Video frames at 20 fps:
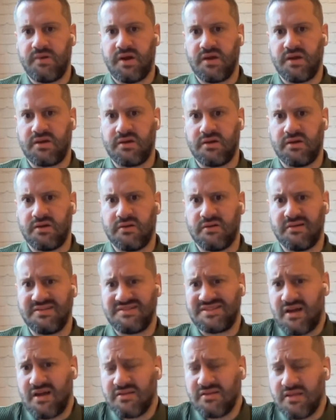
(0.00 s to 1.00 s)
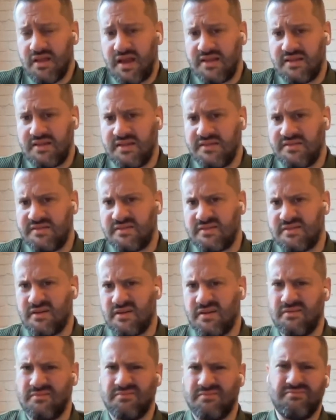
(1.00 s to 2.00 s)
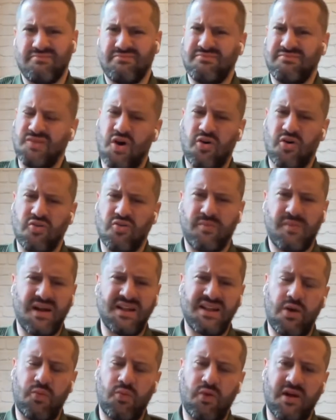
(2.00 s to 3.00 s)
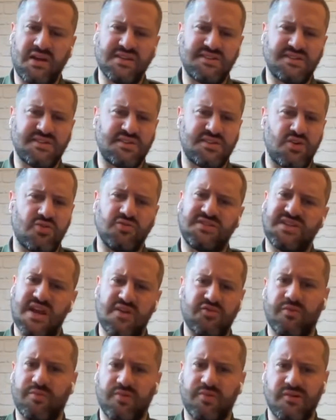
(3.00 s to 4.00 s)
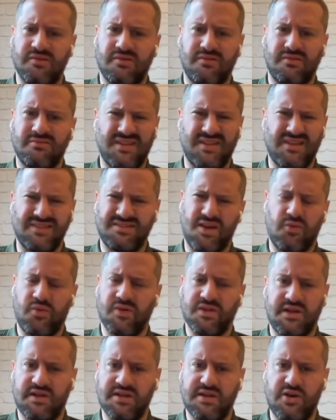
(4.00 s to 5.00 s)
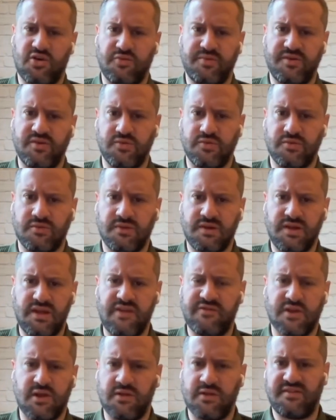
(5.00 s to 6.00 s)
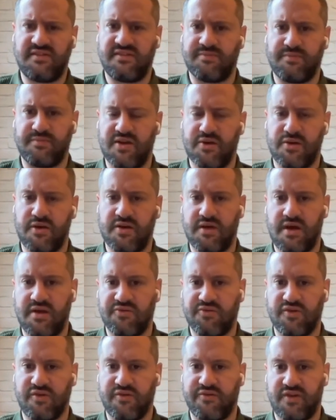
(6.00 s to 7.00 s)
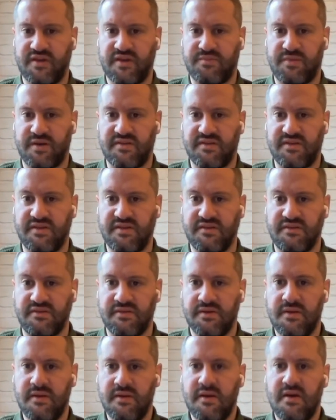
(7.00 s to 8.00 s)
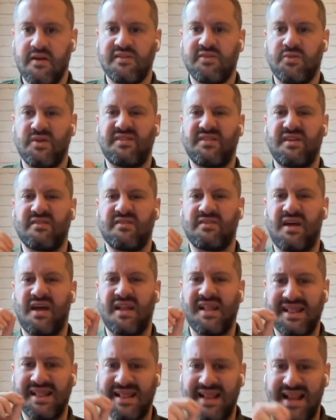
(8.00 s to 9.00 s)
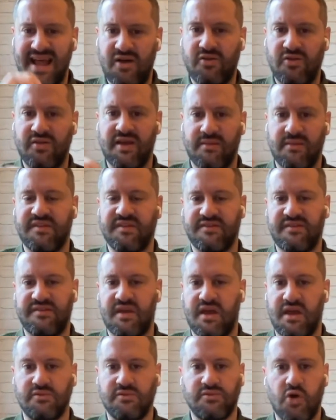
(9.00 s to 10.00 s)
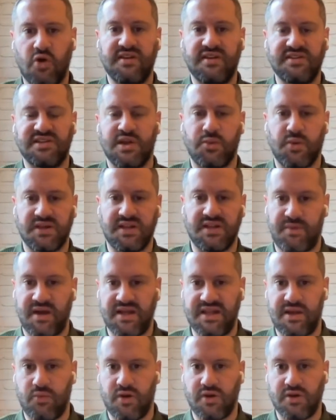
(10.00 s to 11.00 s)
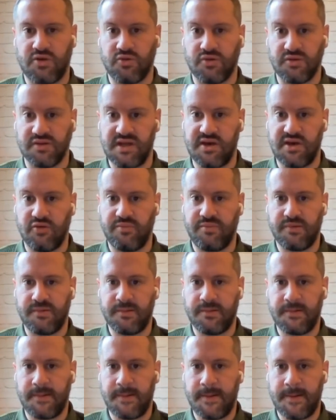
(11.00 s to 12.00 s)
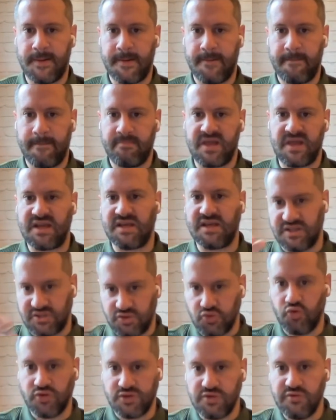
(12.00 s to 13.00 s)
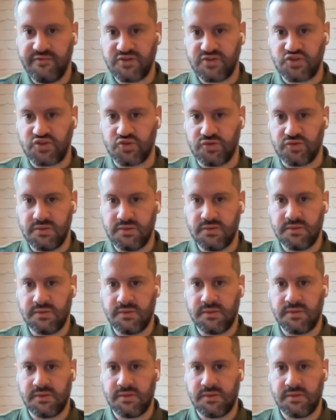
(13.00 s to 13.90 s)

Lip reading: You might go, it's unlikely that he's going to go, no, my network is so terrible, there's no one that could help you, even though this is my area of expertise. So it doesn't allow them to say, no, there's no one in my network who can help. They can ignore you for sure,